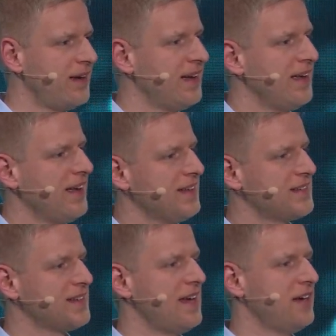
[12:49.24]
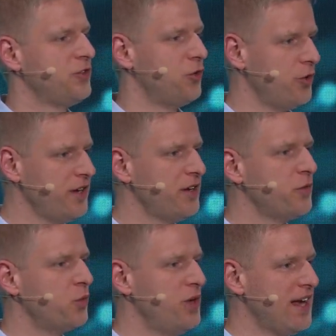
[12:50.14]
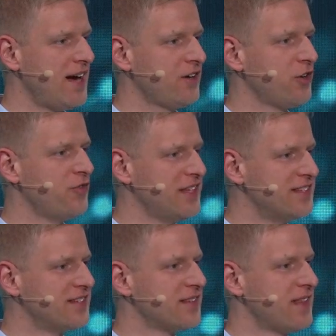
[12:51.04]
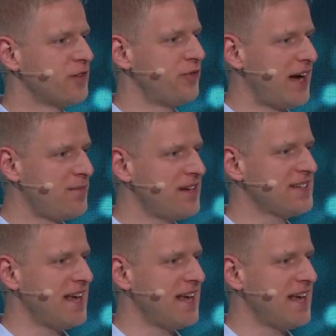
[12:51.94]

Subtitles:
Yes, at KRONE we are convinced that the farmers